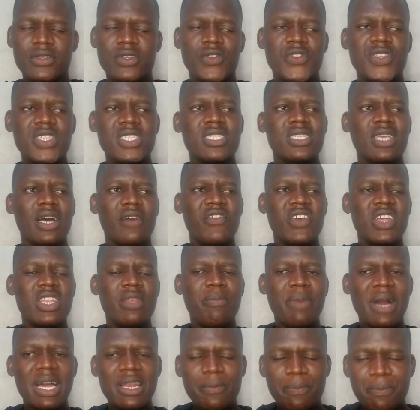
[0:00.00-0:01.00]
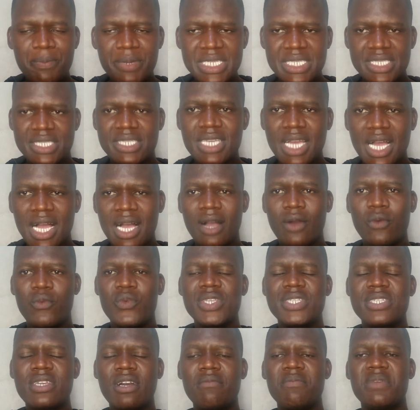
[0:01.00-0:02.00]
So this is a very bad picture
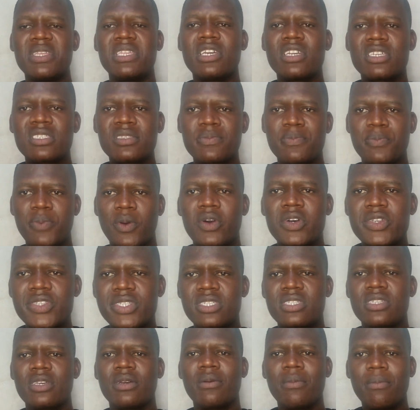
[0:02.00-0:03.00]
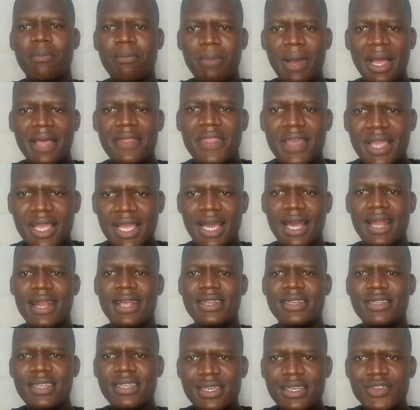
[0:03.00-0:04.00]
which have been exposed by the
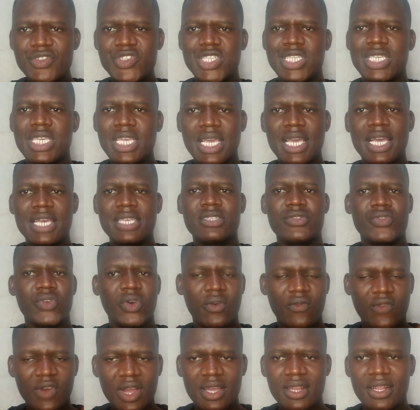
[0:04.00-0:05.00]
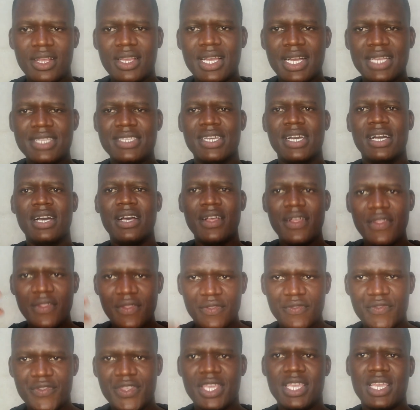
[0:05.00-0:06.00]
current CS of agriculture,
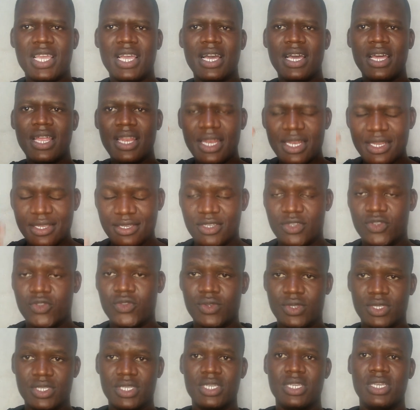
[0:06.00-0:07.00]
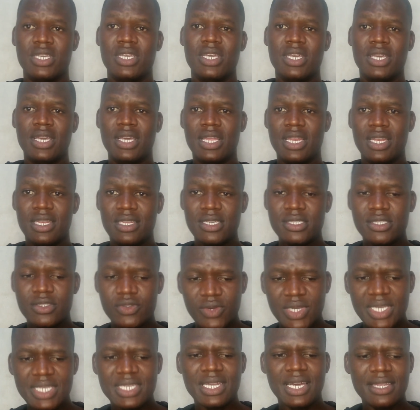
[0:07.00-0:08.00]
Mthika Linturi.
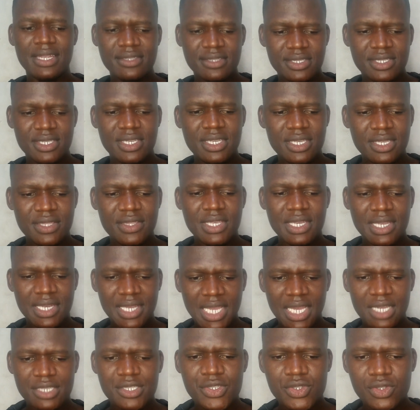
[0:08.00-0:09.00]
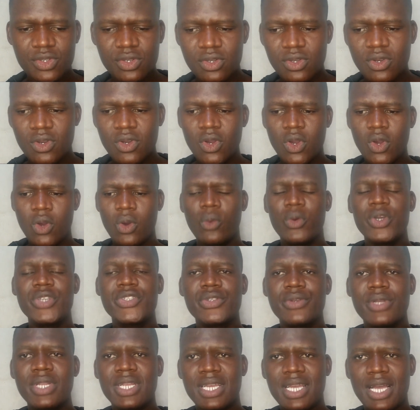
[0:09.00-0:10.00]
Let's wait and see the reaction
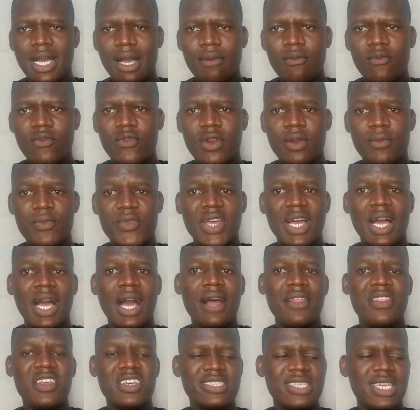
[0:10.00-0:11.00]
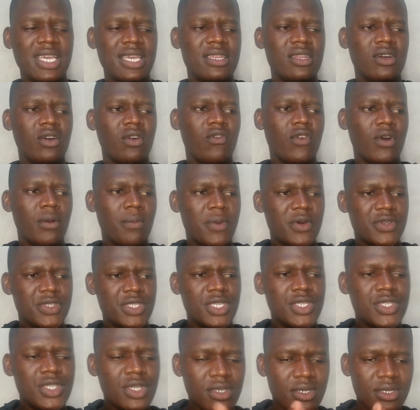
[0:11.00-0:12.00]
which will come from the other side of
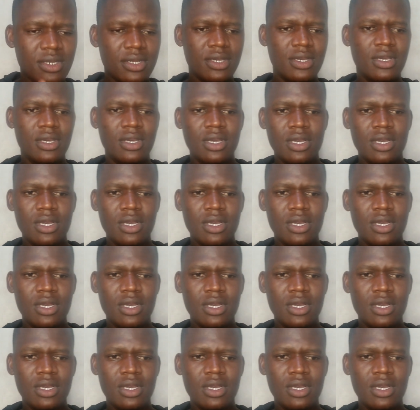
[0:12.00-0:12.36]
opposition.